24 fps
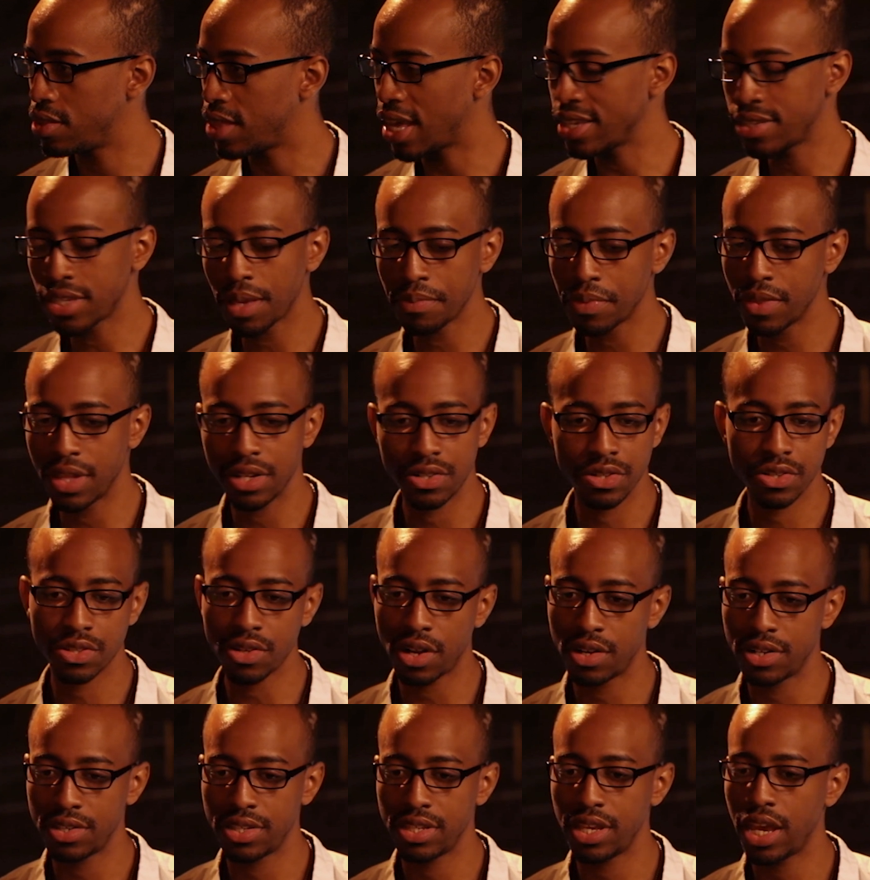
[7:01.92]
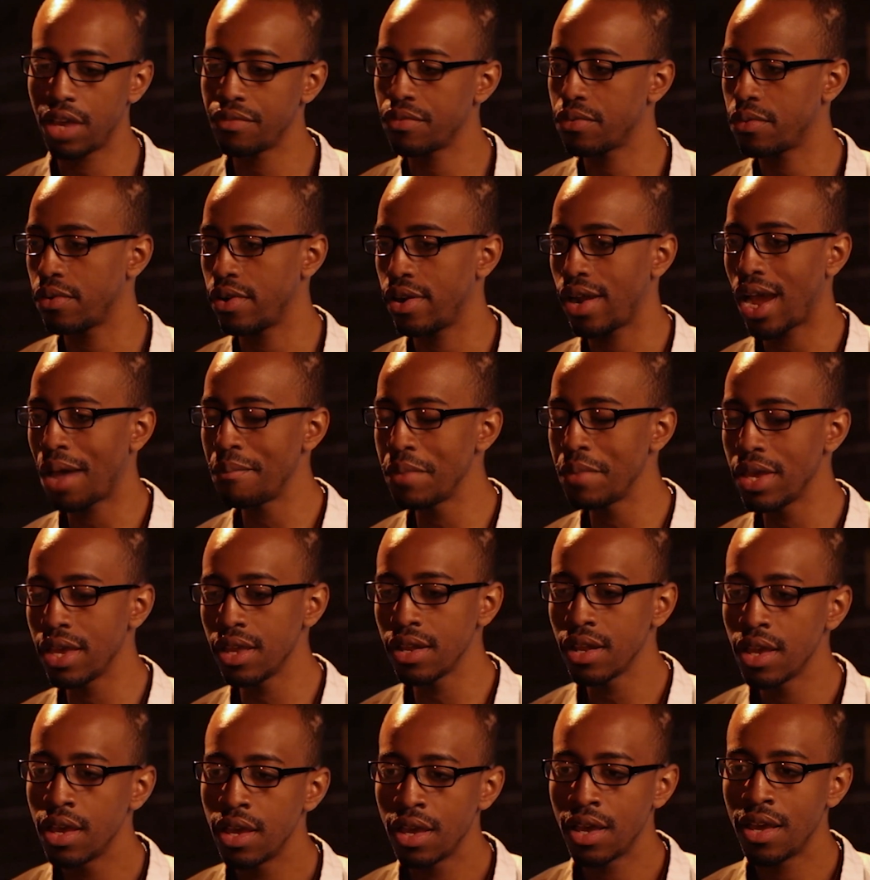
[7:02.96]
That's something that you're starting to see everywhere. I
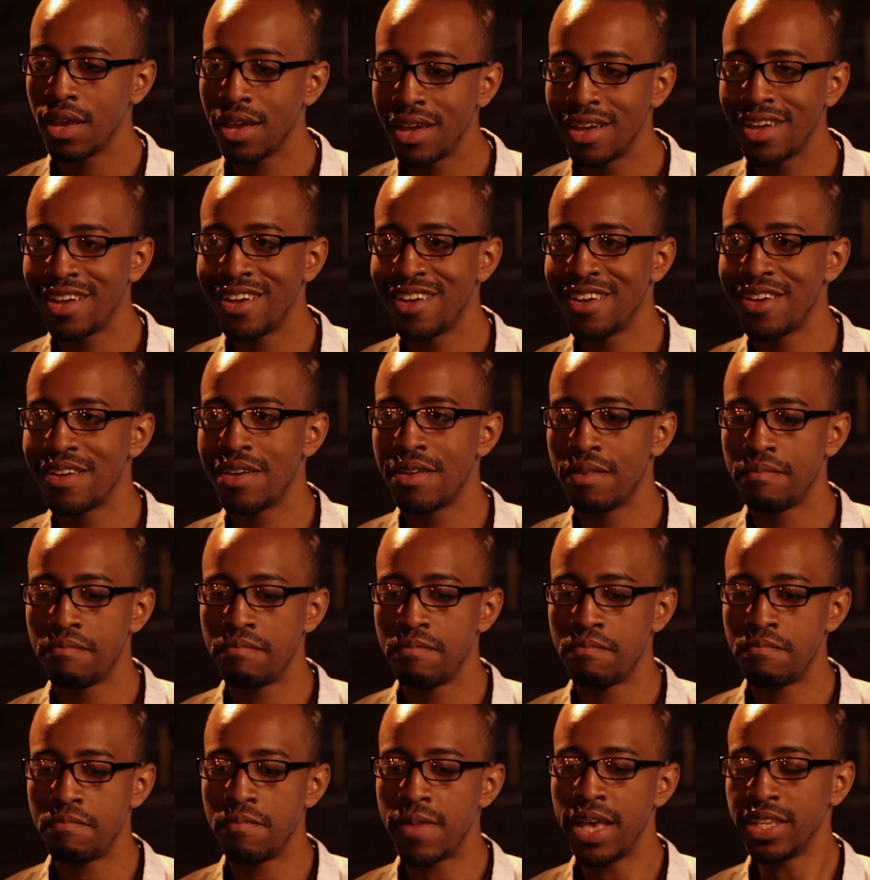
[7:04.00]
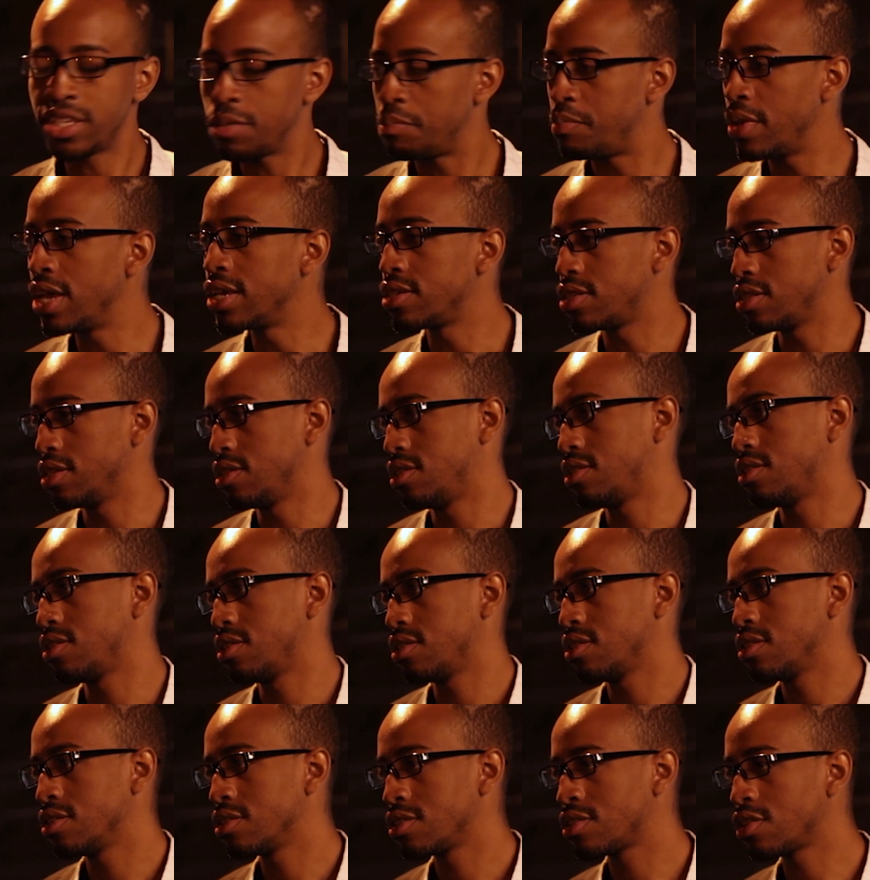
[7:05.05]
mean, it's a business,
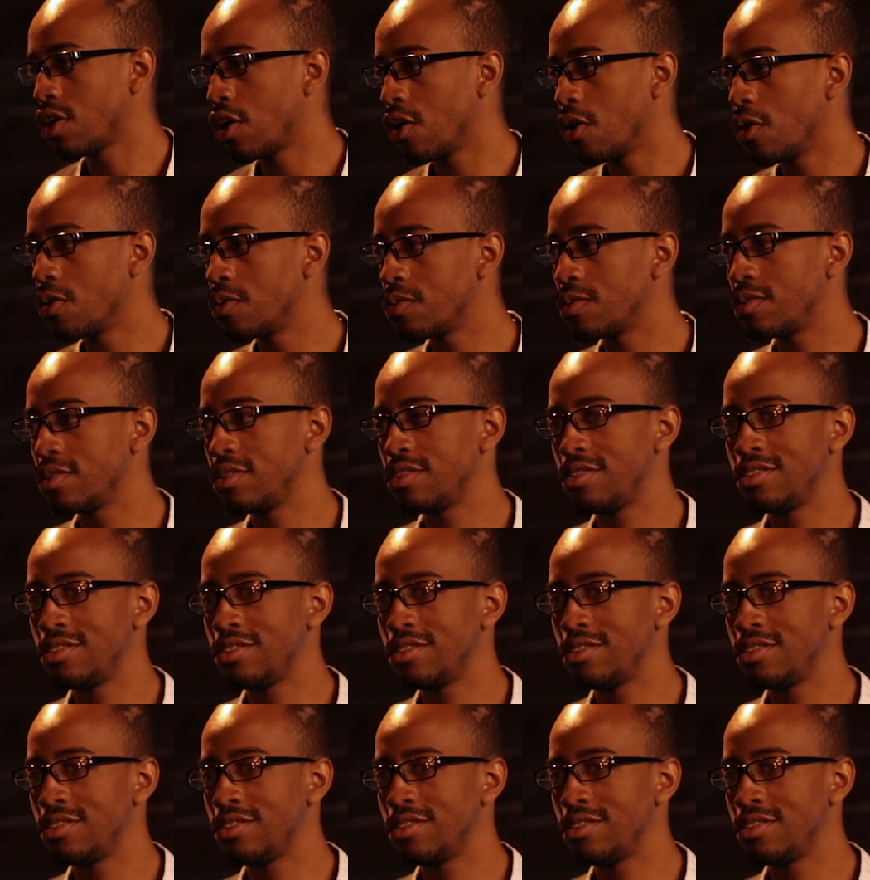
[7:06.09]
so